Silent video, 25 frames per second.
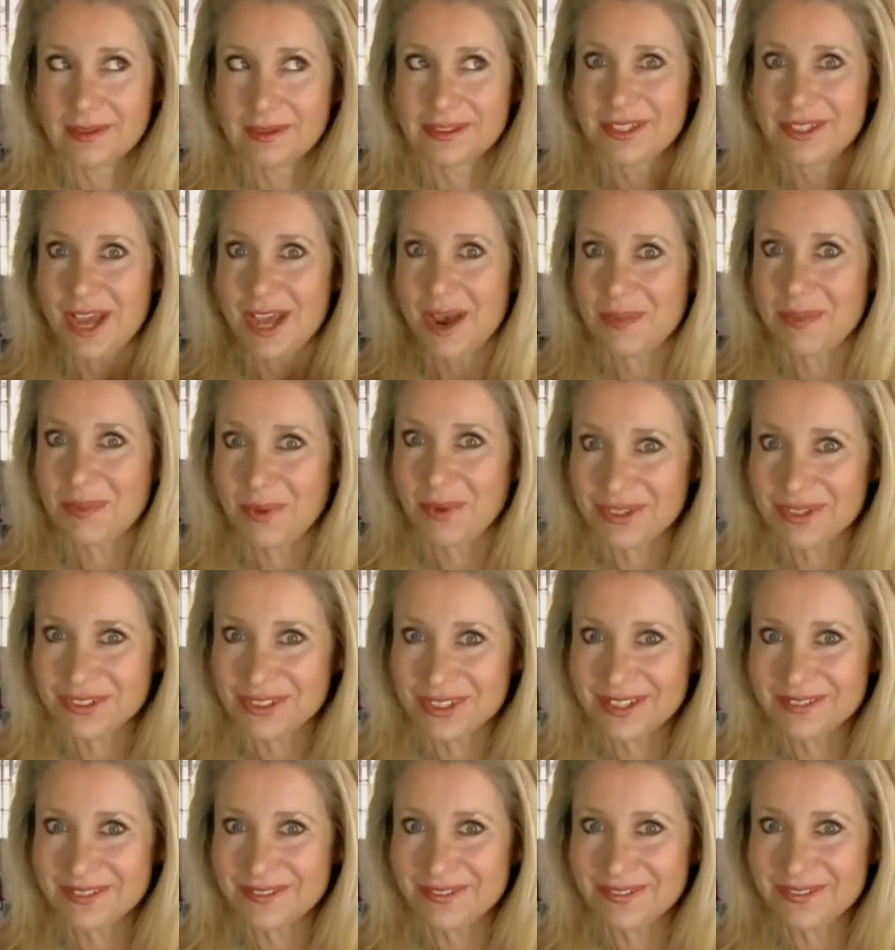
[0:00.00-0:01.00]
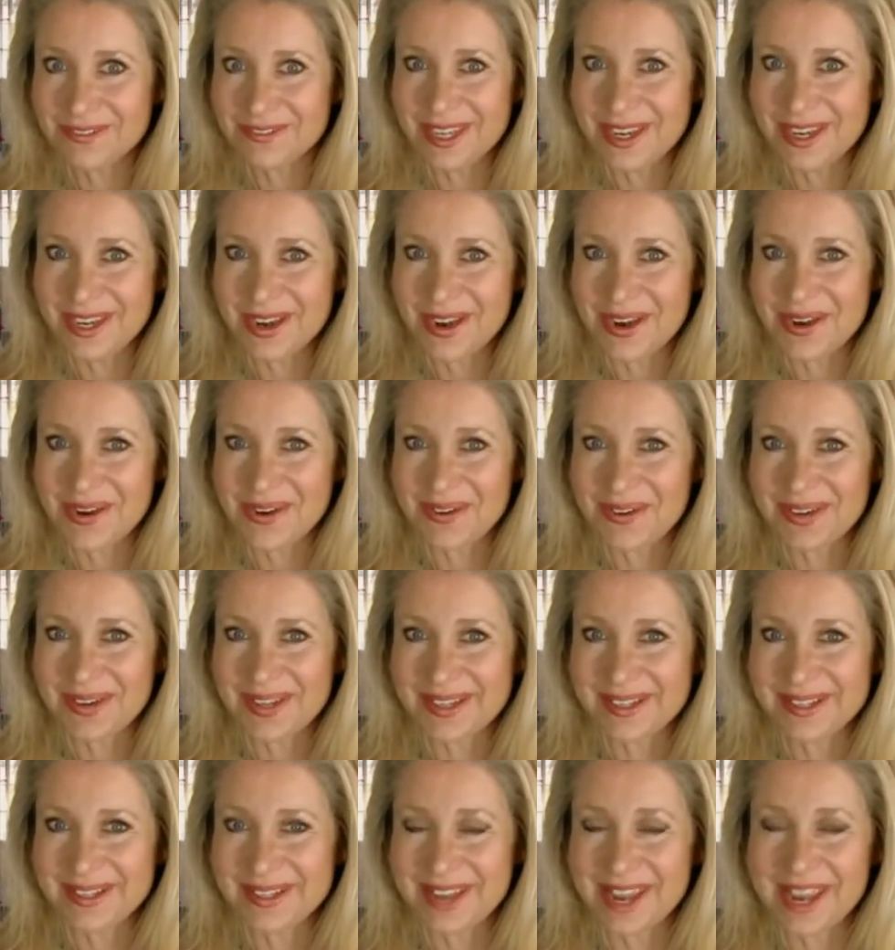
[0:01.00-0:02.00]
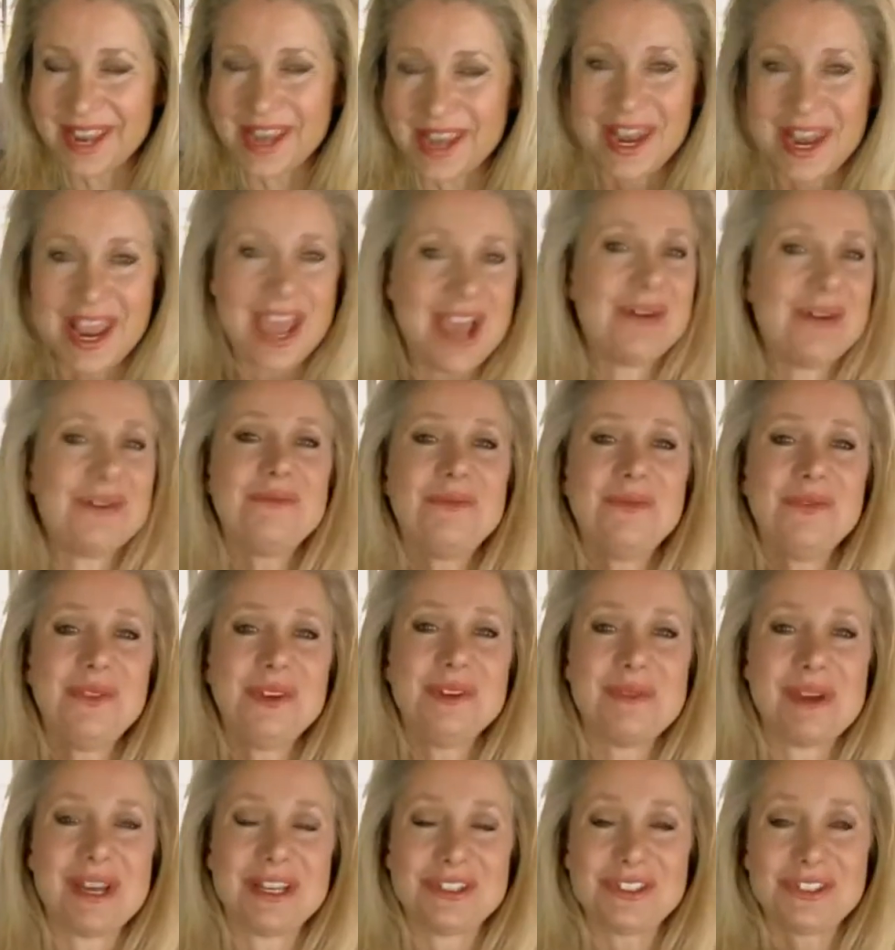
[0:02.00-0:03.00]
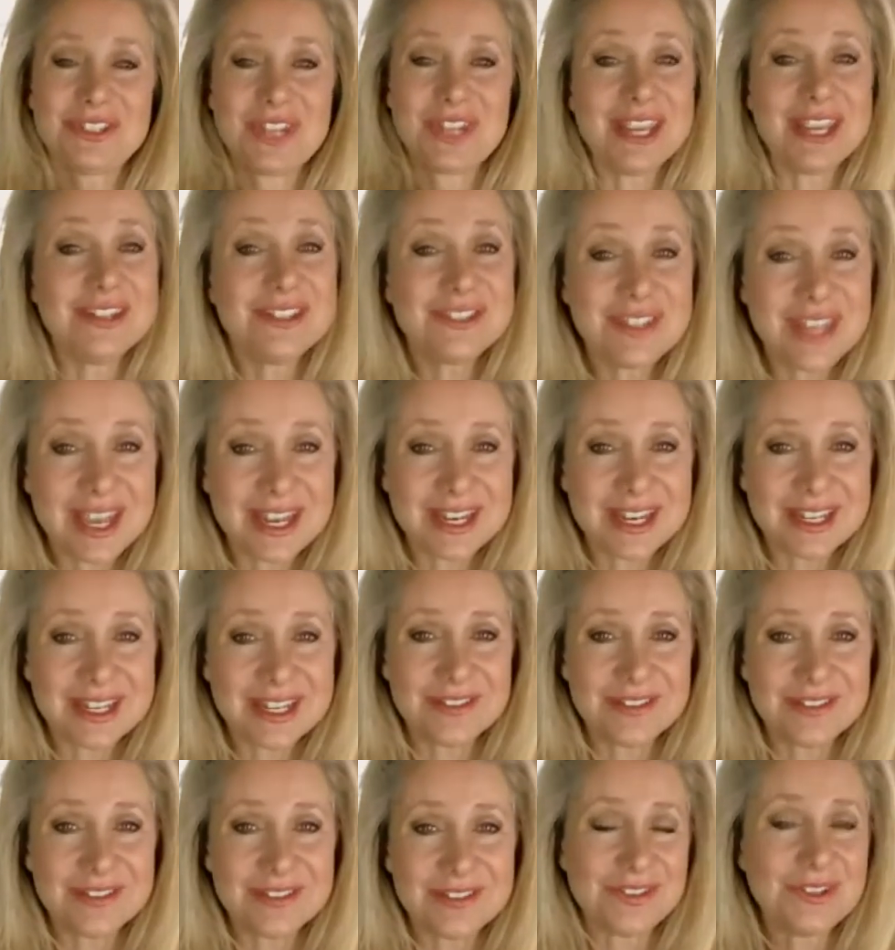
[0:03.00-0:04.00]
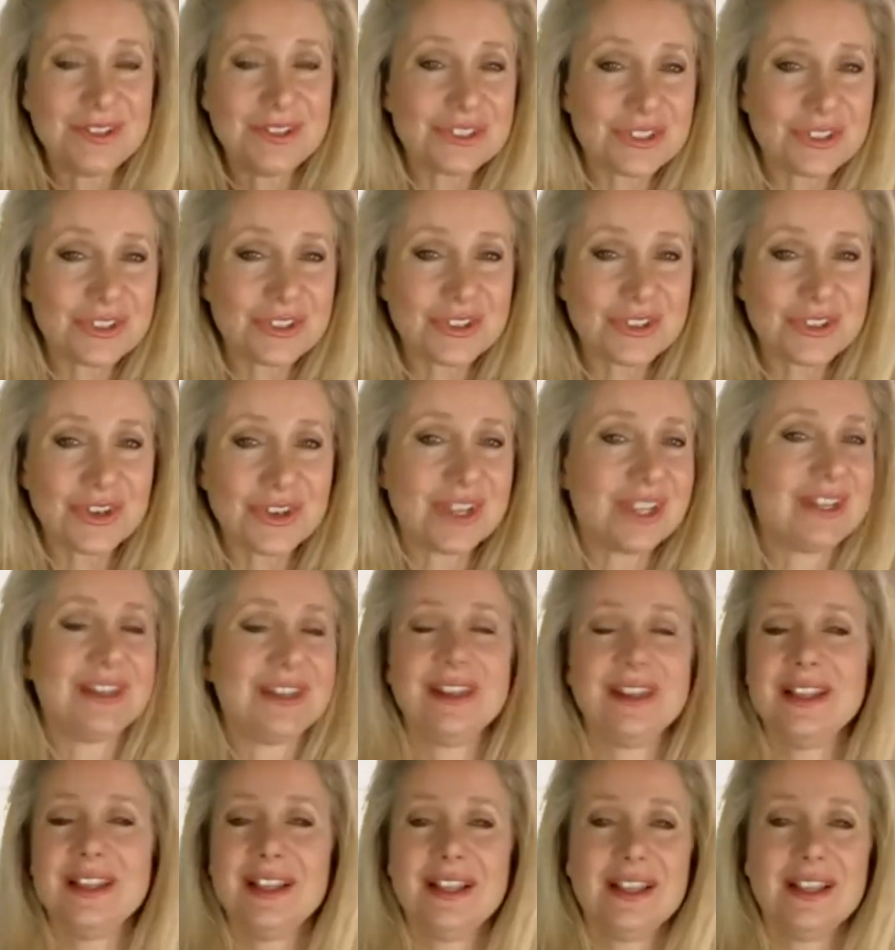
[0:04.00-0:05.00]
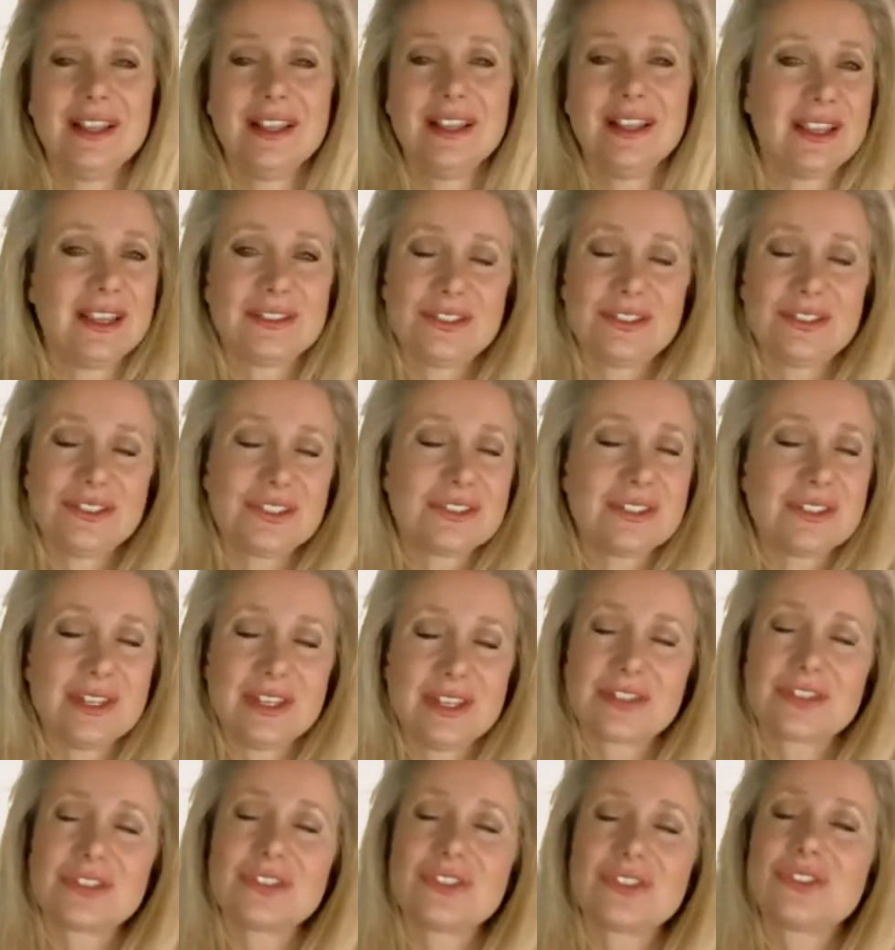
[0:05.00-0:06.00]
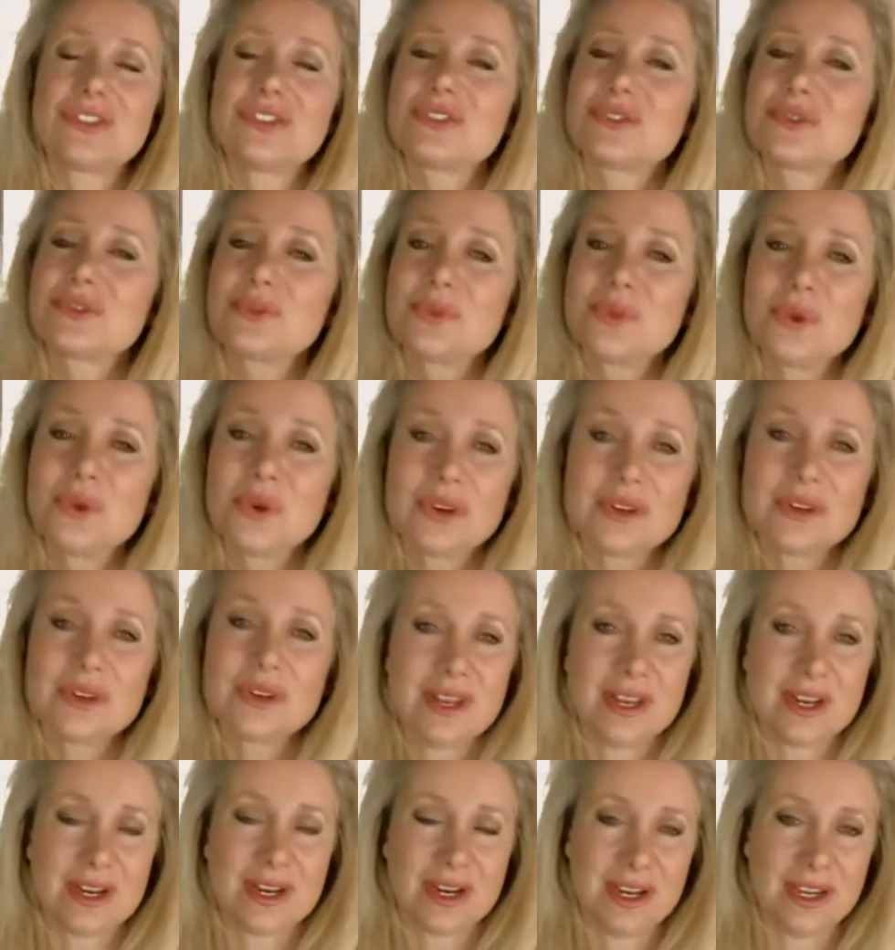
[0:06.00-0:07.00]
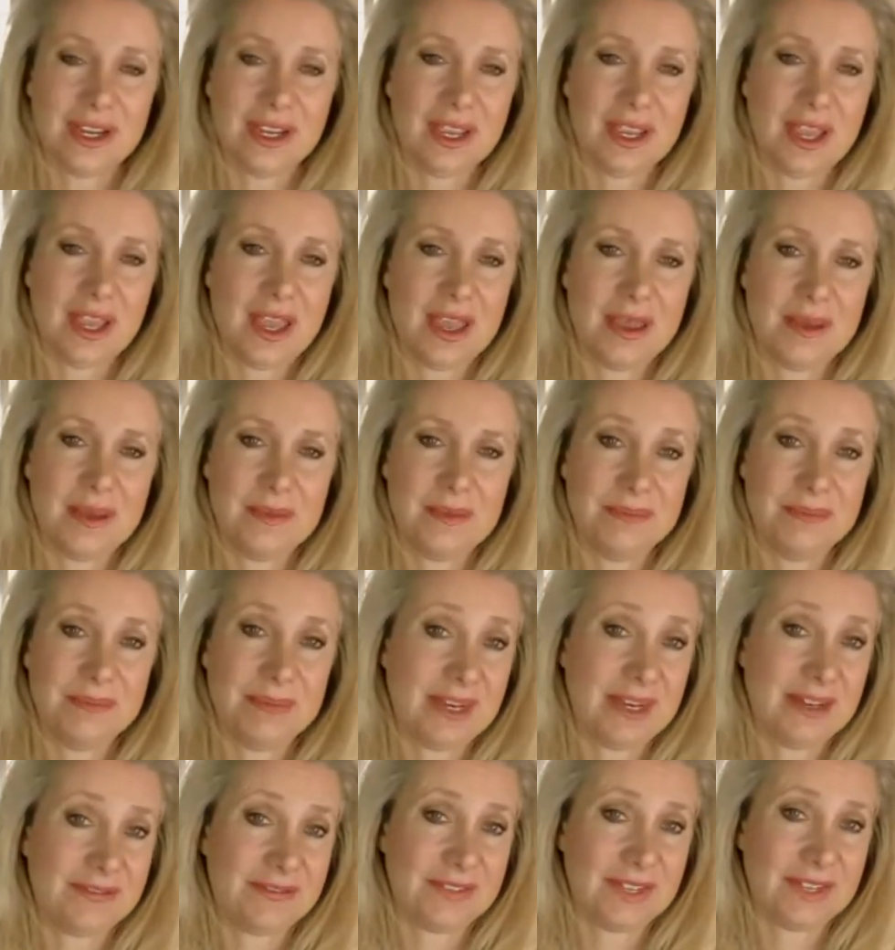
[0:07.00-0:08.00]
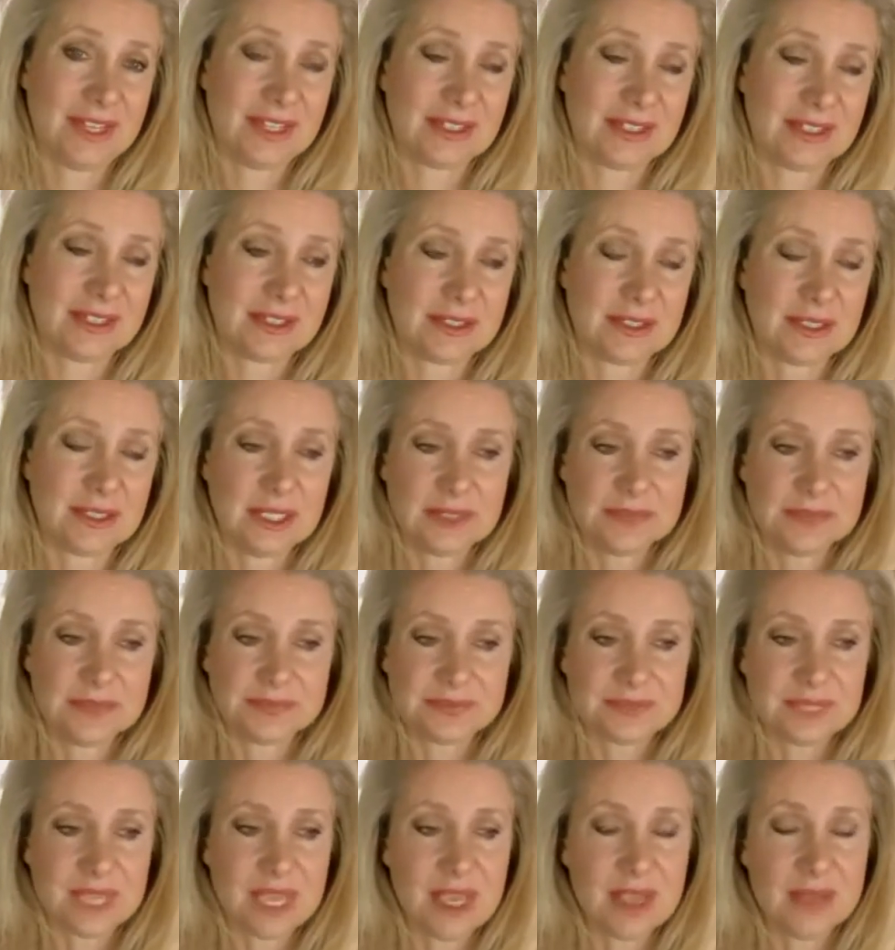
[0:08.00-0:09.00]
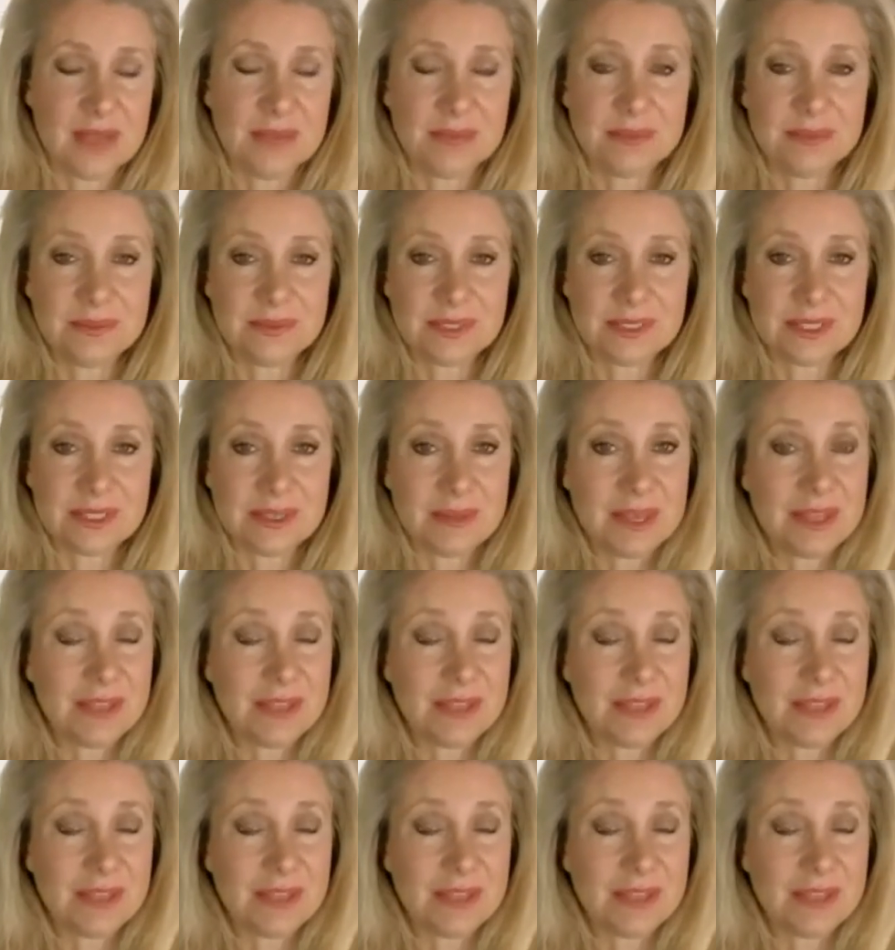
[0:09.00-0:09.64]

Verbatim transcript: stop watching a video and and how we might change that in the future and it's just an extraordinary um, benefit um, mm.